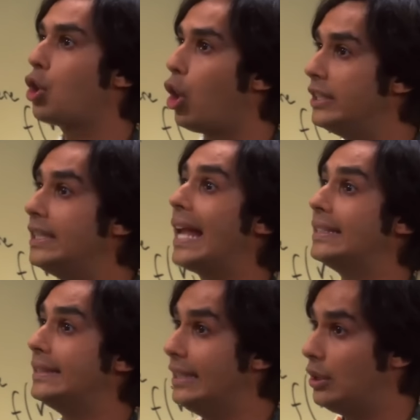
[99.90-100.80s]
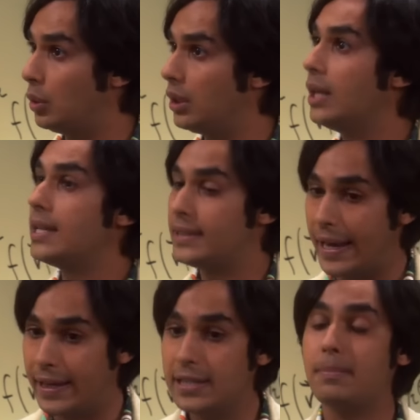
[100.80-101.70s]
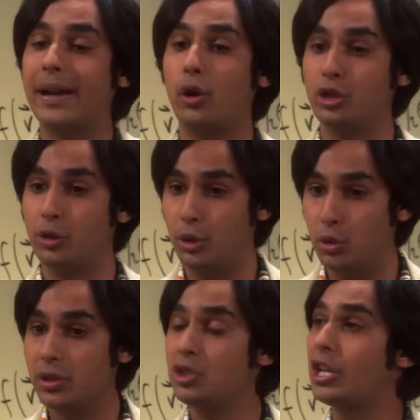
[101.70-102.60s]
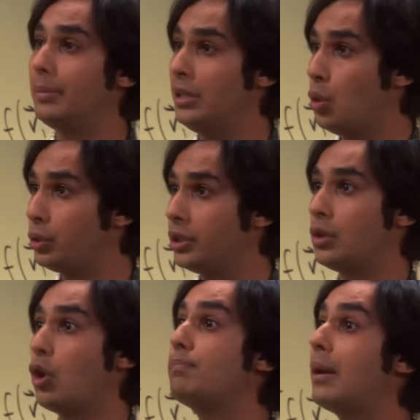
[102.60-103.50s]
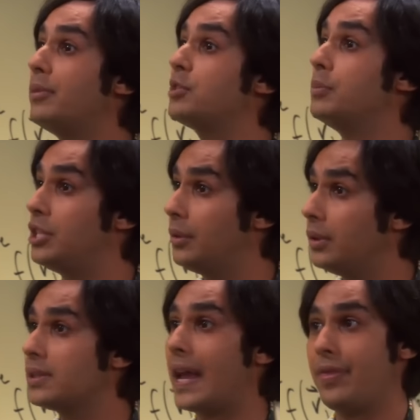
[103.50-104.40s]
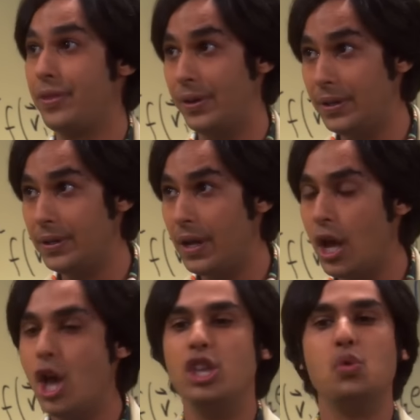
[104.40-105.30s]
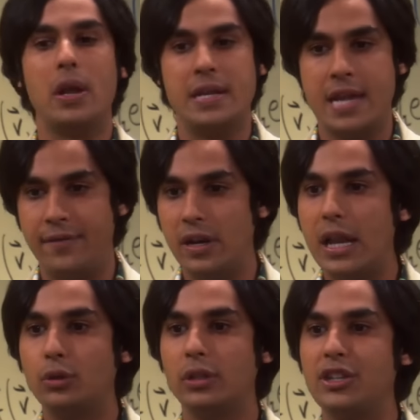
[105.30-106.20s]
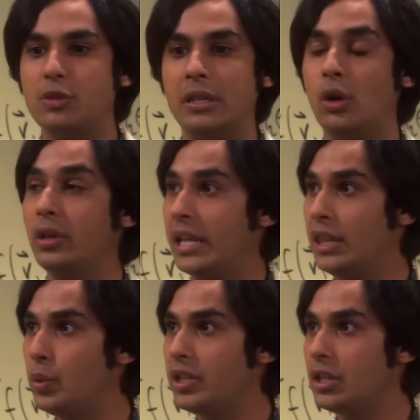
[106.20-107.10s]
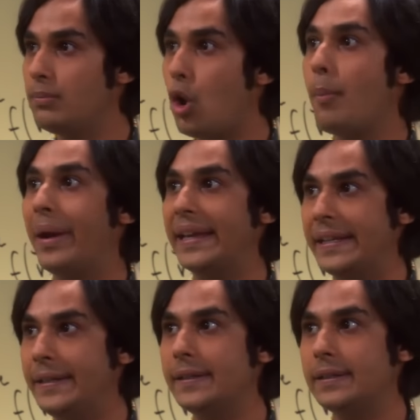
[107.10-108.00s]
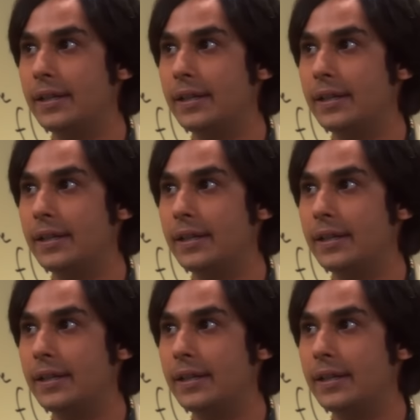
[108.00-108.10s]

colleague and an equal. Second, my contributions shall be noted in all published materials. And third, you are never allowed to lecture me on Hinduism or my Indian